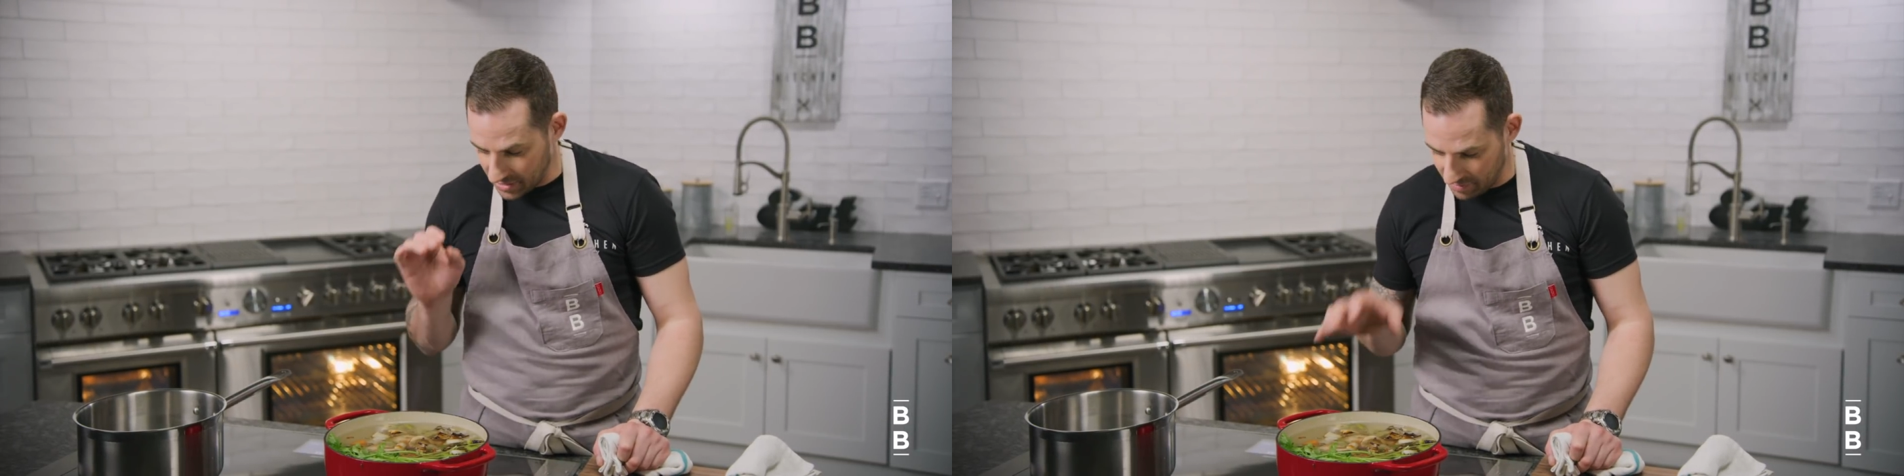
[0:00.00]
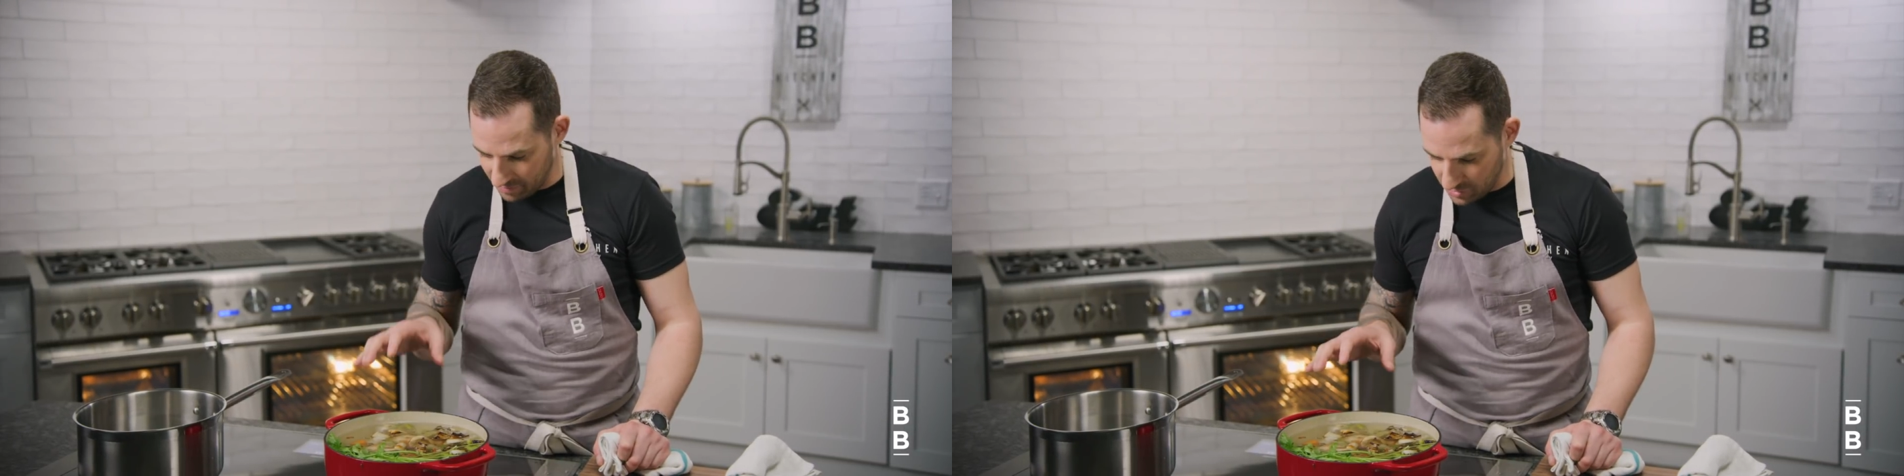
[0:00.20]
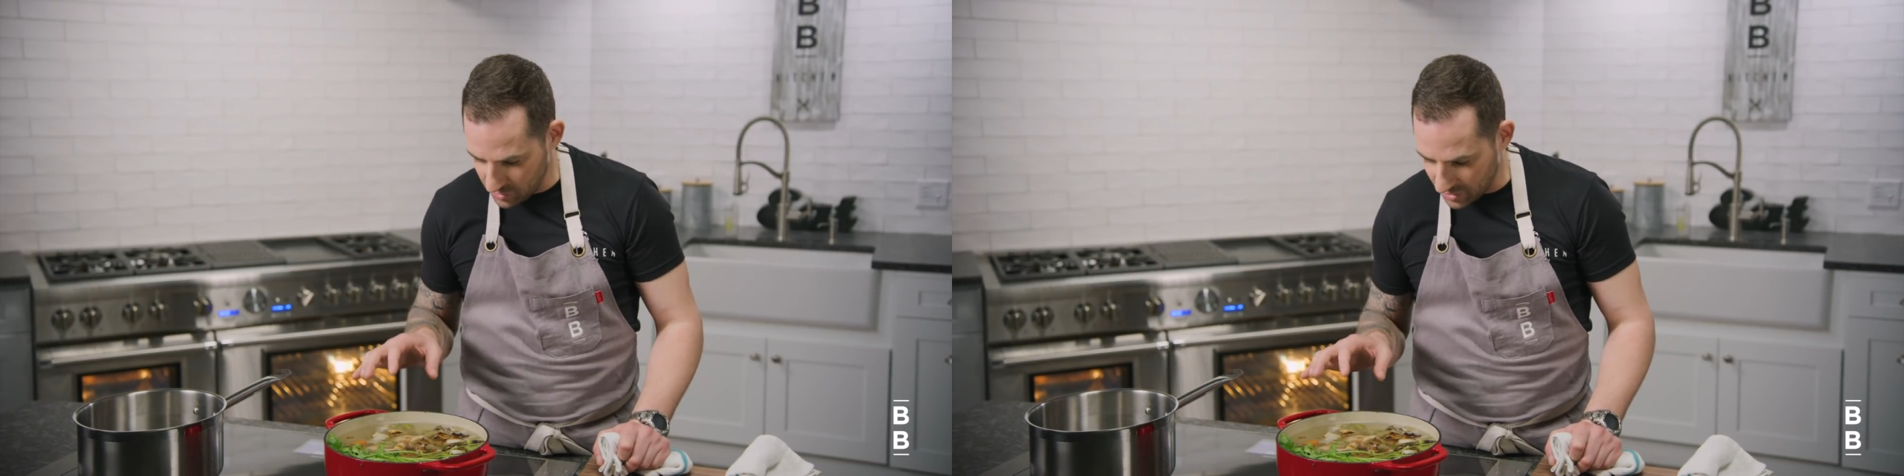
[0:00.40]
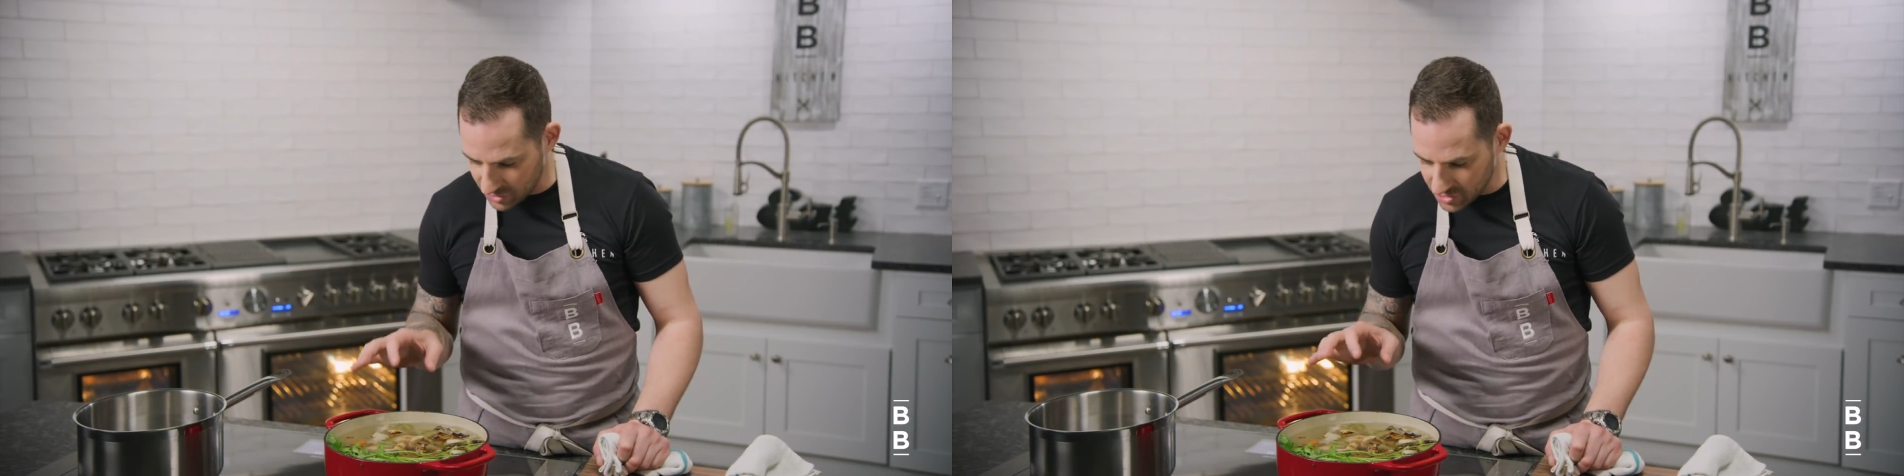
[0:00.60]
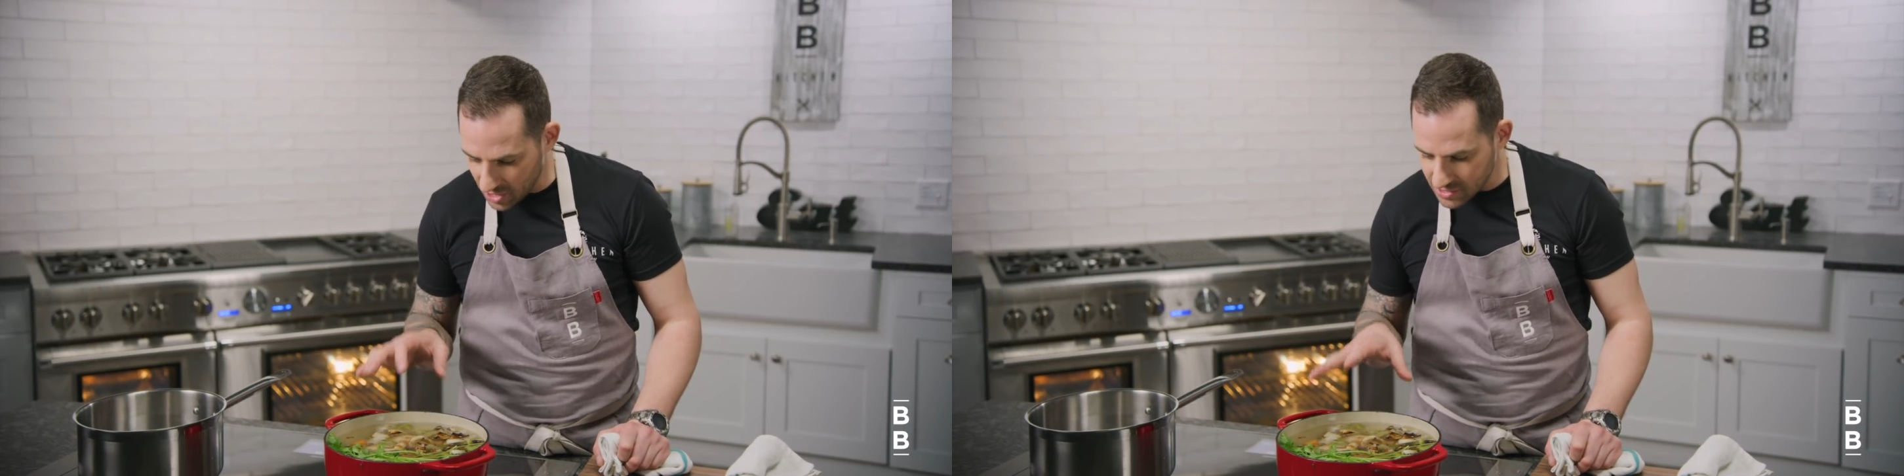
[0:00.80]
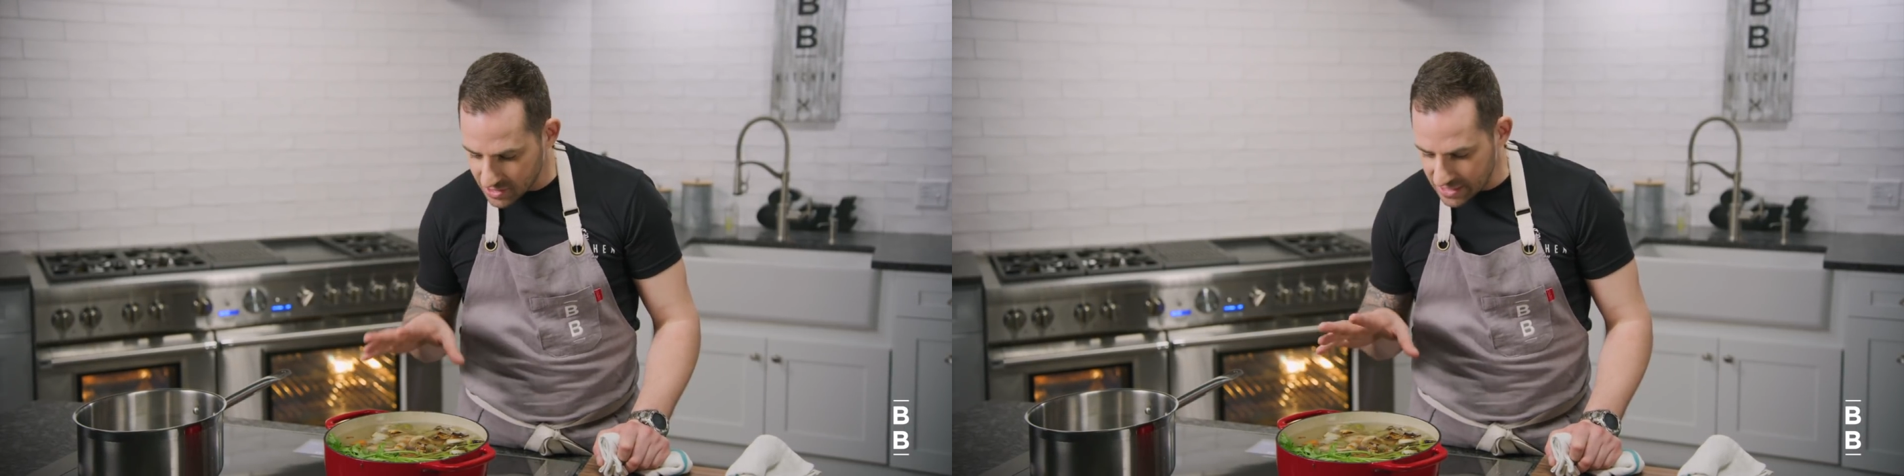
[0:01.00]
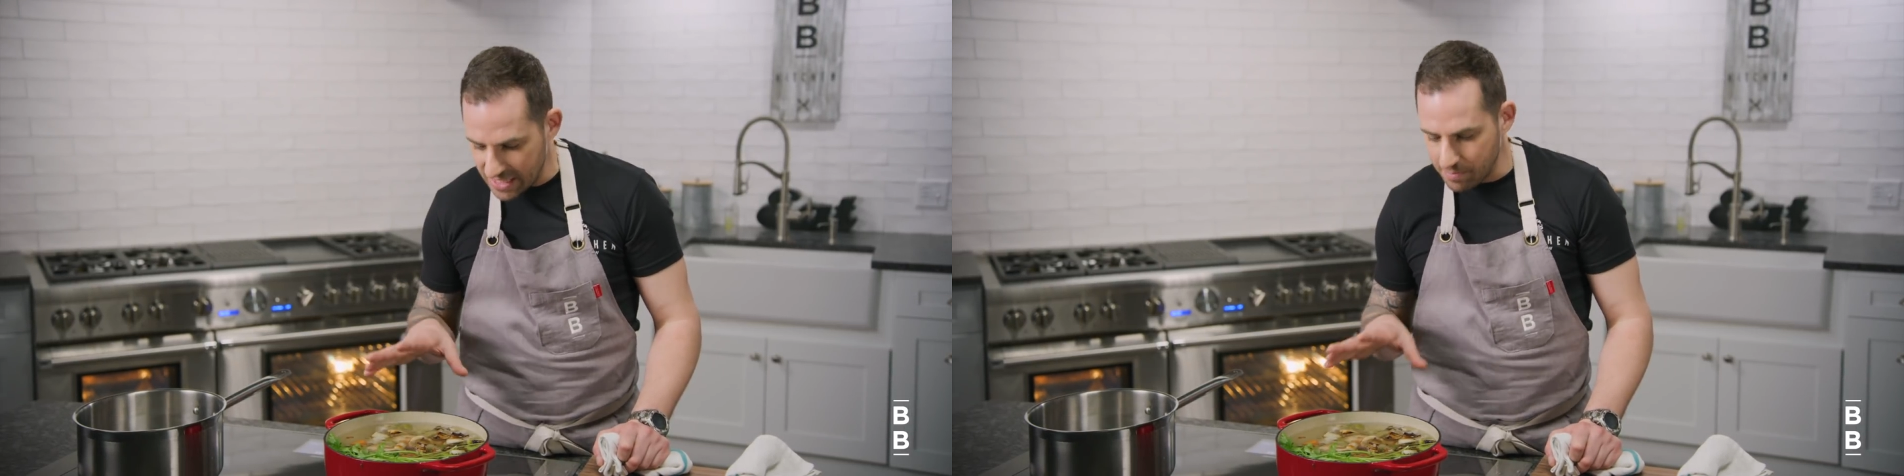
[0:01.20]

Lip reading: if you can just see